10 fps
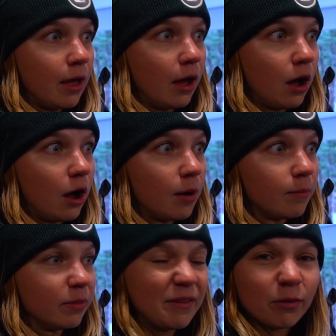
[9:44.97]

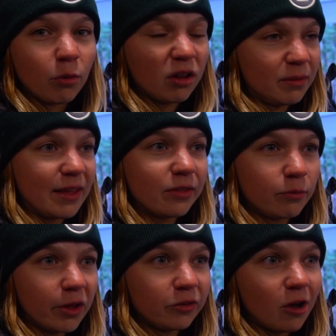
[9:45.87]
um, leave the rods, but take the
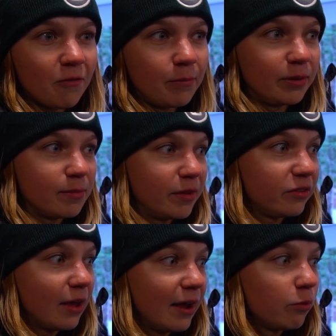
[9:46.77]
reels off and bring them
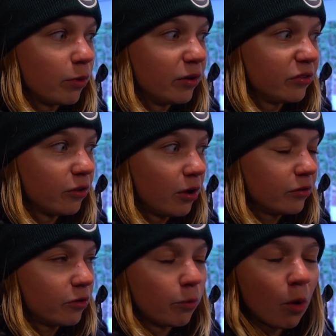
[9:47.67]
inside where it's
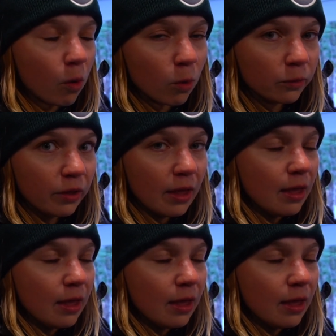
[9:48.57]
not so cold.